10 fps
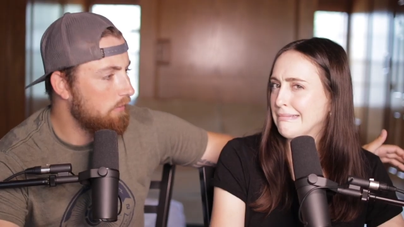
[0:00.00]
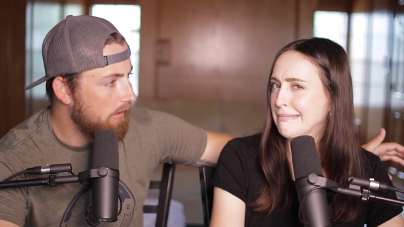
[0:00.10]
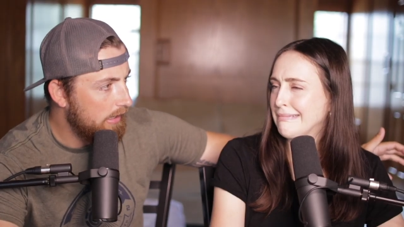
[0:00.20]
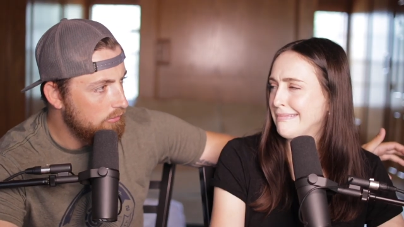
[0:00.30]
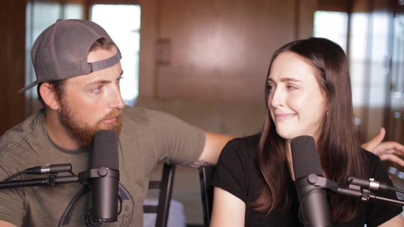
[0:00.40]

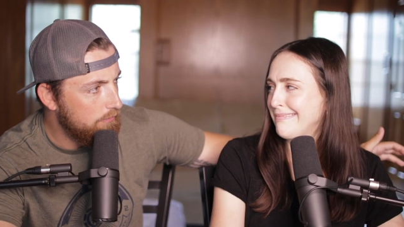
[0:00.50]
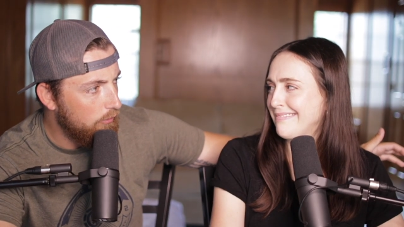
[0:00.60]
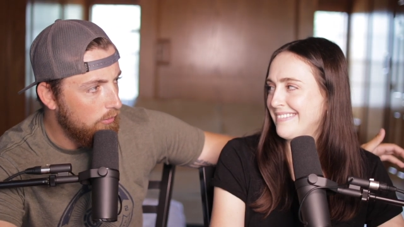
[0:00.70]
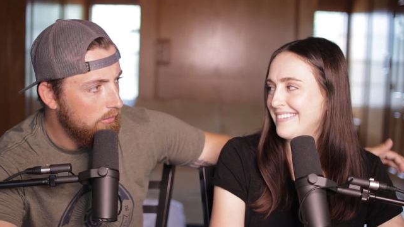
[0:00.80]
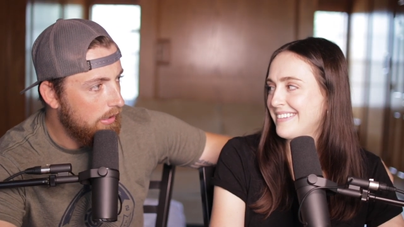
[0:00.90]
Speaker 1: the can's already
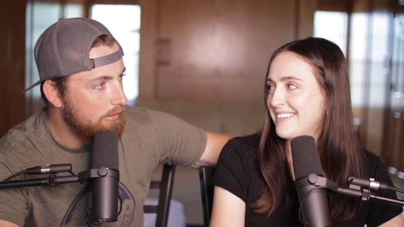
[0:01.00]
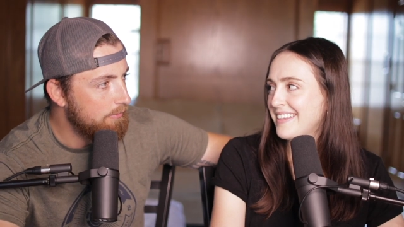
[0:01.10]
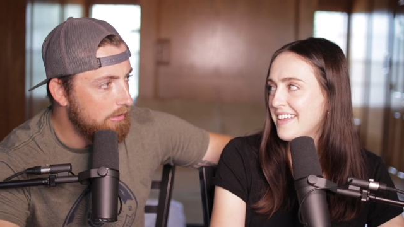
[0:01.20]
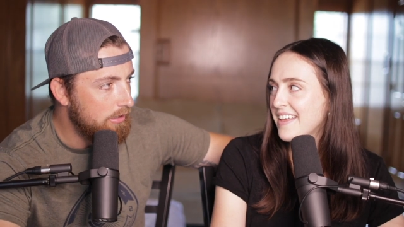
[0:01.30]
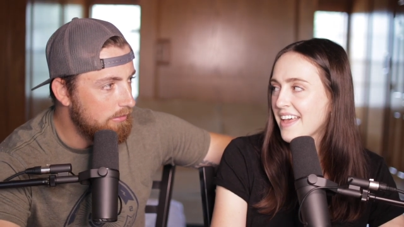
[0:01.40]
full? I
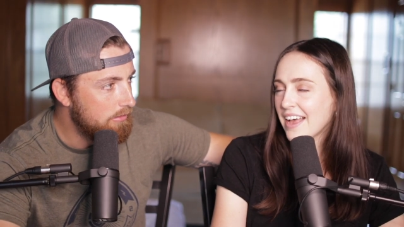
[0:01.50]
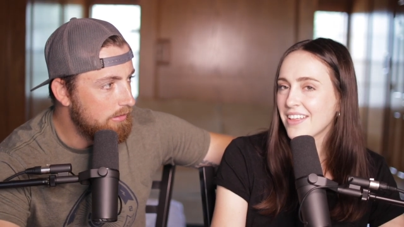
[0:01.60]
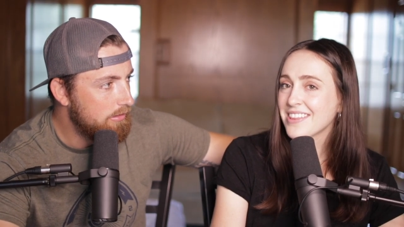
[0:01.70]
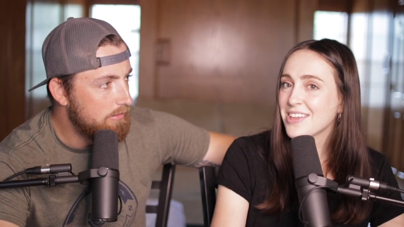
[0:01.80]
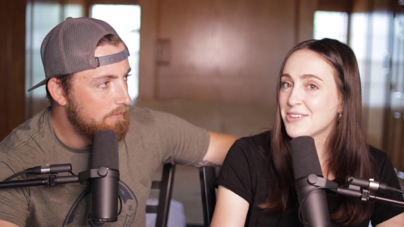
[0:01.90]
don't even know.
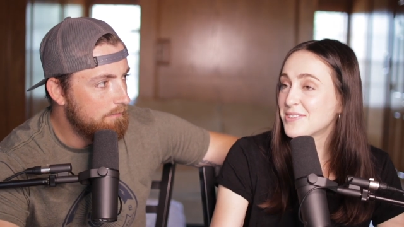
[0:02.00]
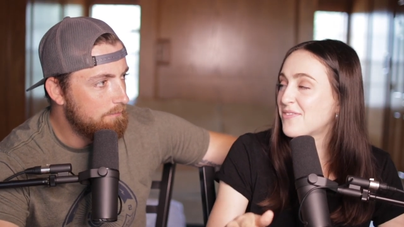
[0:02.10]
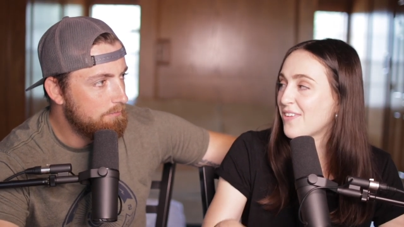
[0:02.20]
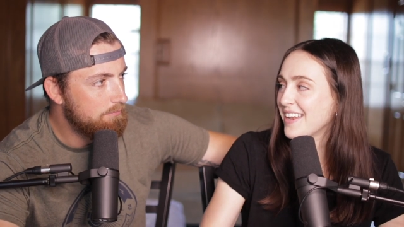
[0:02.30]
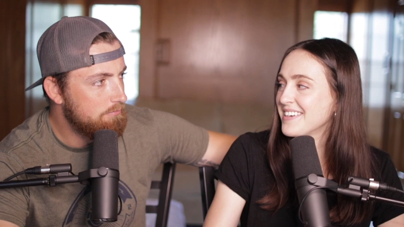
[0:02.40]
Speaker 2: I like that you
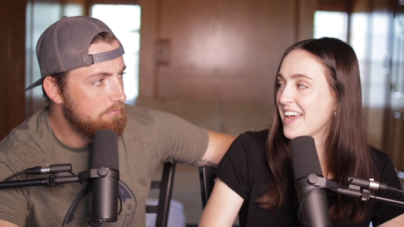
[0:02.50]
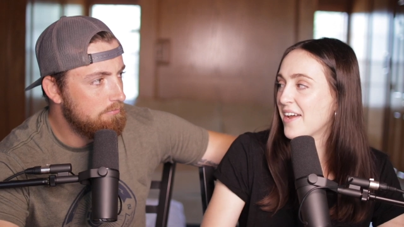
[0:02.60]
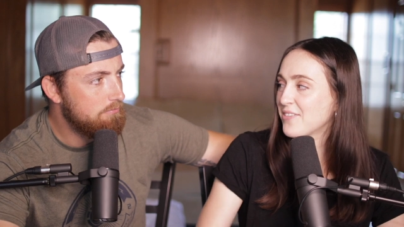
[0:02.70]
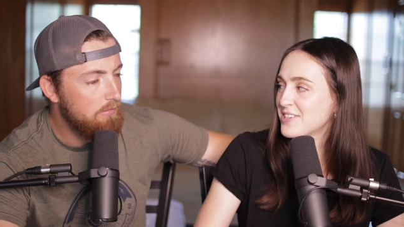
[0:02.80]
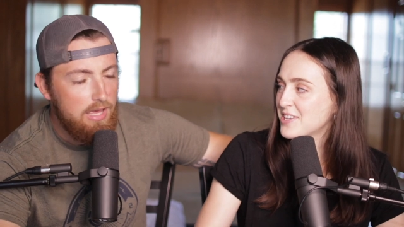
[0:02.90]
defend
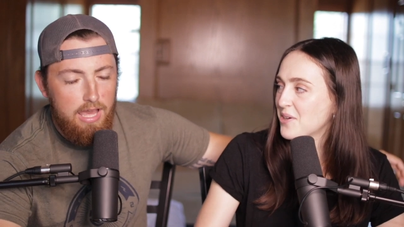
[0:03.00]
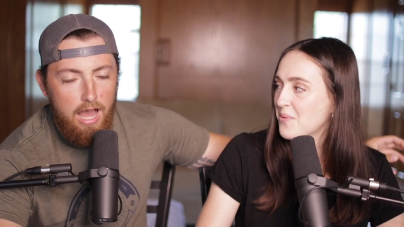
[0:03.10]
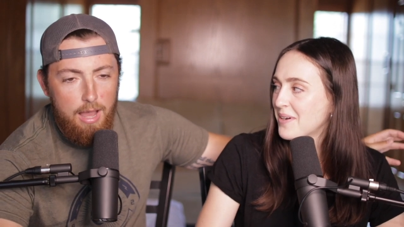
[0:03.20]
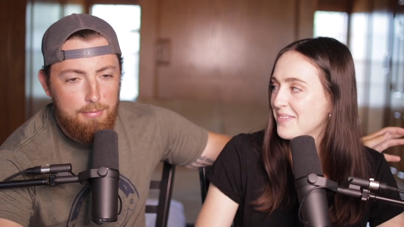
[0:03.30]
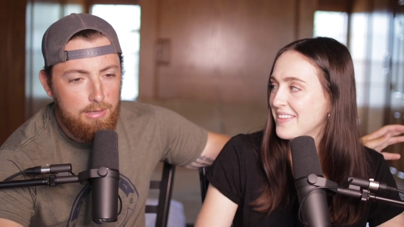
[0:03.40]
every
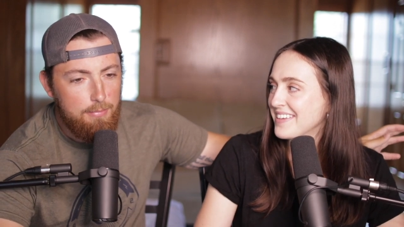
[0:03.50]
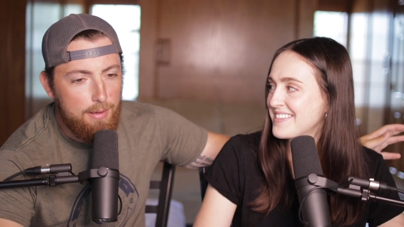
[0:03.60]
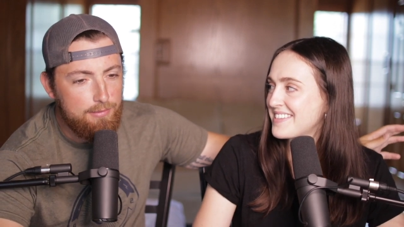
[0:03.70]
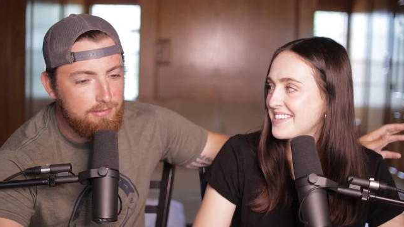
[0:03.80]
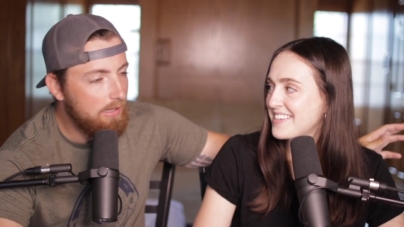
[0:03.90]
single one. I mean,
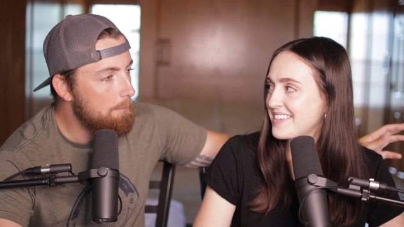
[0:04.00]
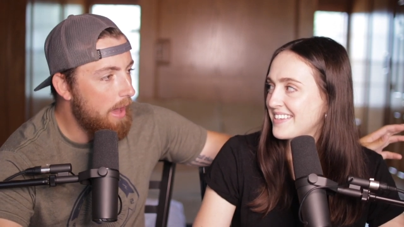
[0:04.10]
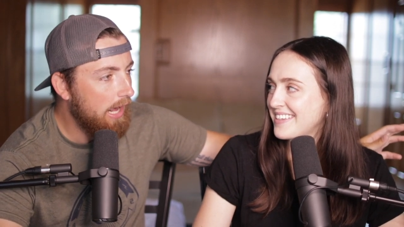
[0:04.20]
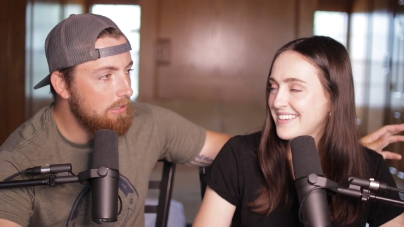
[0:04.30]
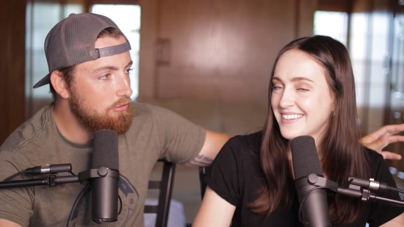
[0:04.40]
Speaker 1: maybe it's like a
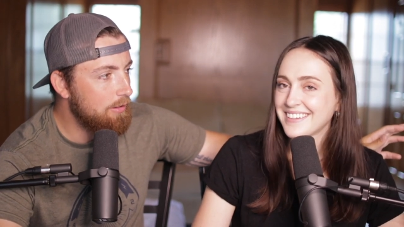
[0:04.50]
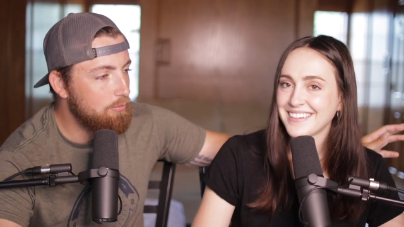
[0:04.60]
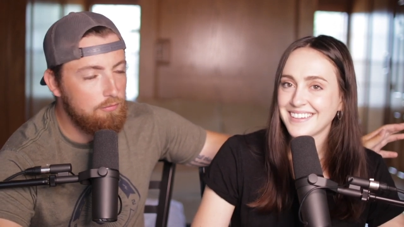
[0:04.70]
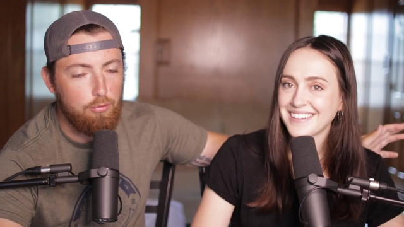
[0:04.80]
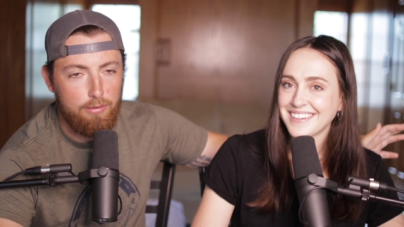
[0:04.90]
bag of
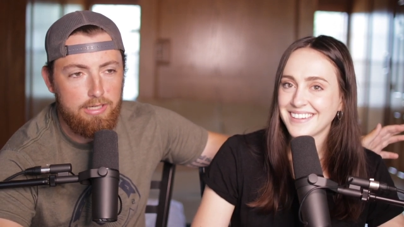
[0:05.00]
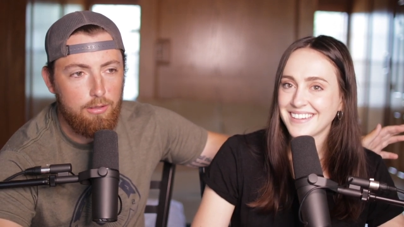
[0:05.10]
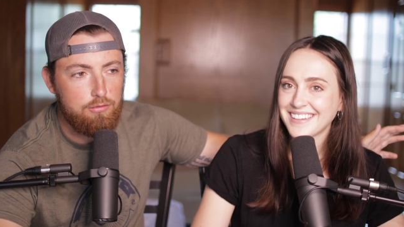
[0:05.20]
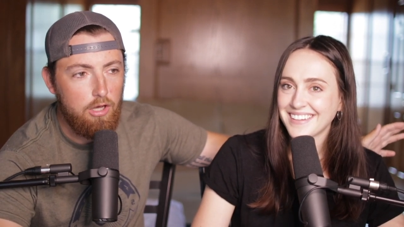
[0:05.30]
chips. If Doritos